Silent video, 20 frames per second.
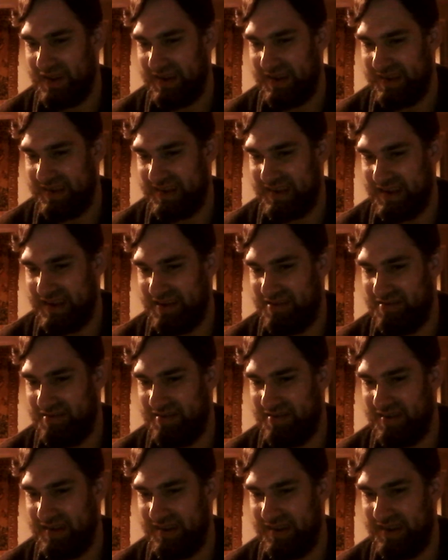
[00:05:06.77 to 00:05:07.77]
So
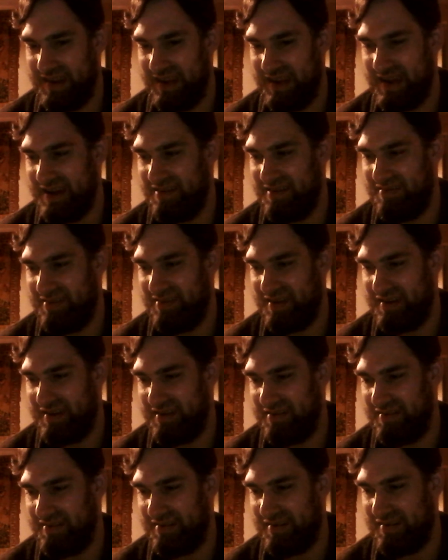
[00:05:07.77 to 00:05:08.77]
the owner,
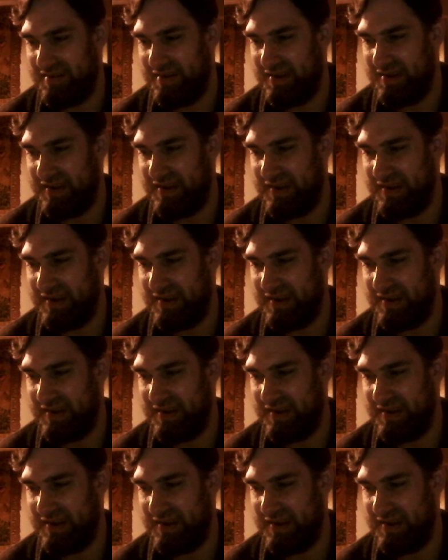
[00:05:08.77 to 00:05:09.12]
who's like